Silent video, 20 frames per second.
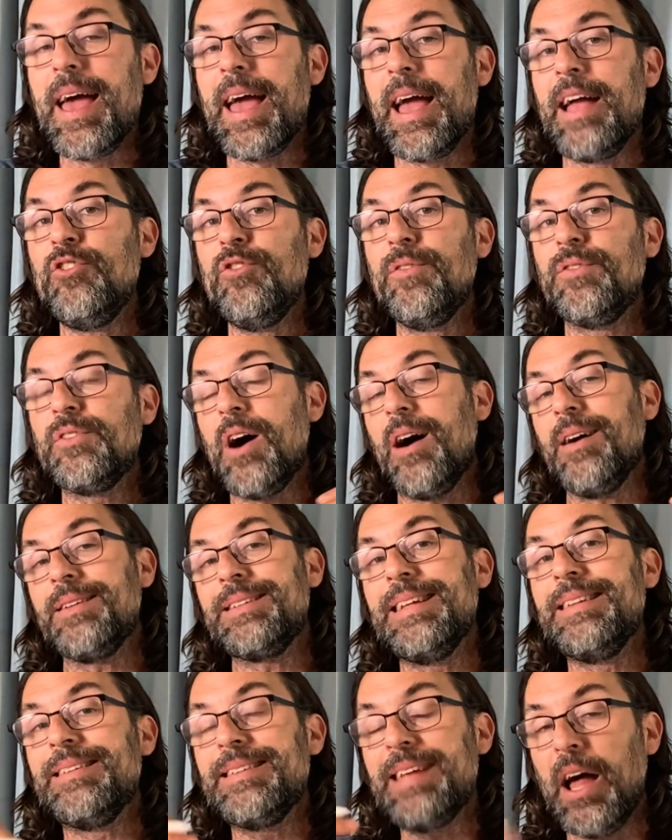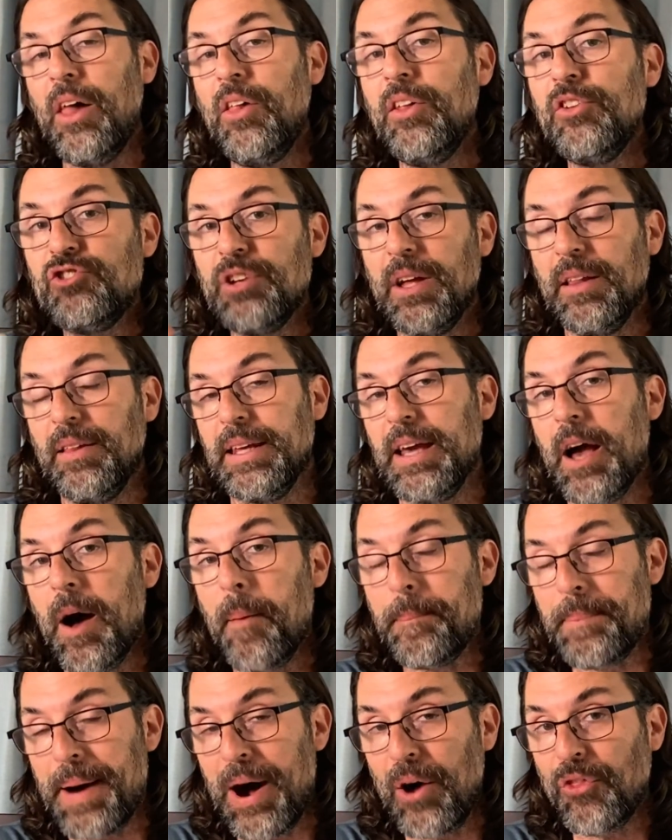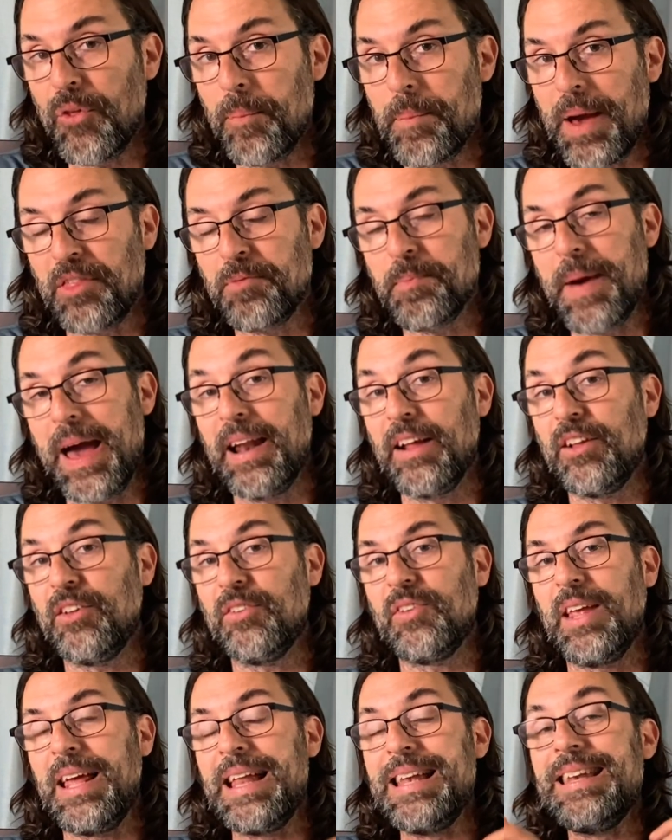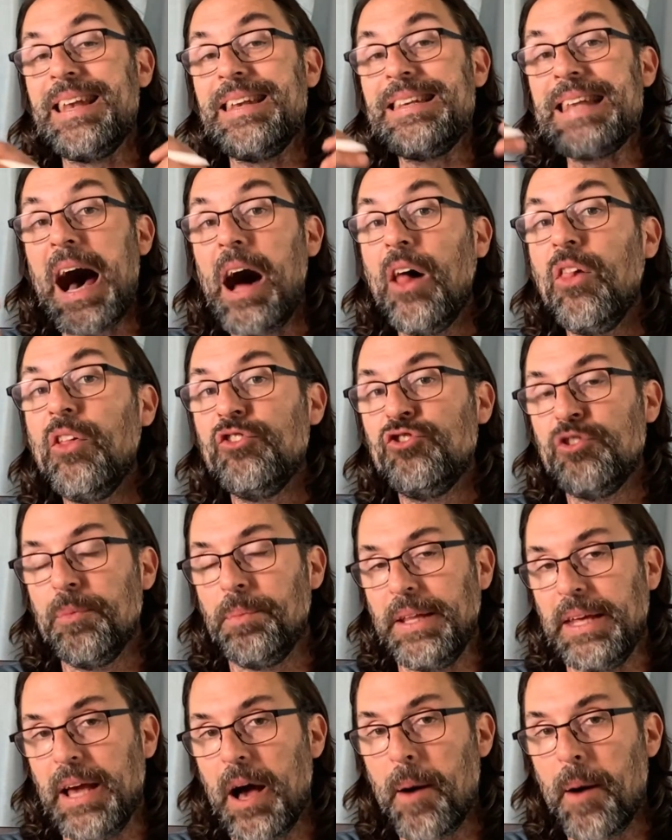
and you've talked intelligently about the mathematics and knowledgeably